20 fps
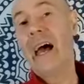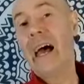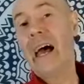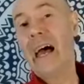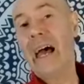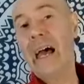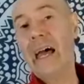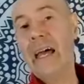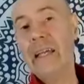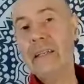
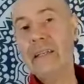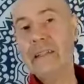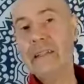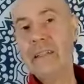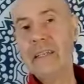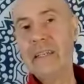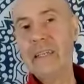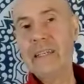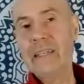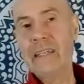And
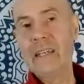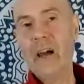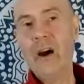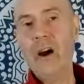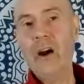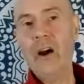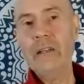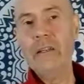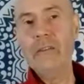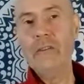it
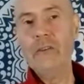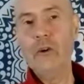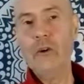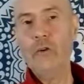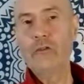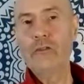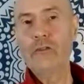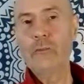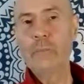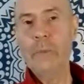kind of
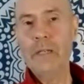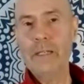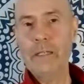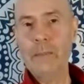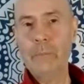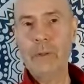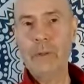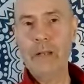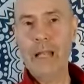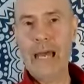knocks
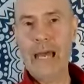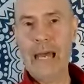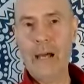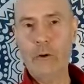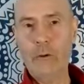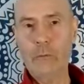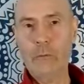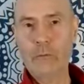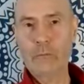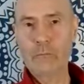people
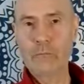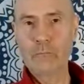out.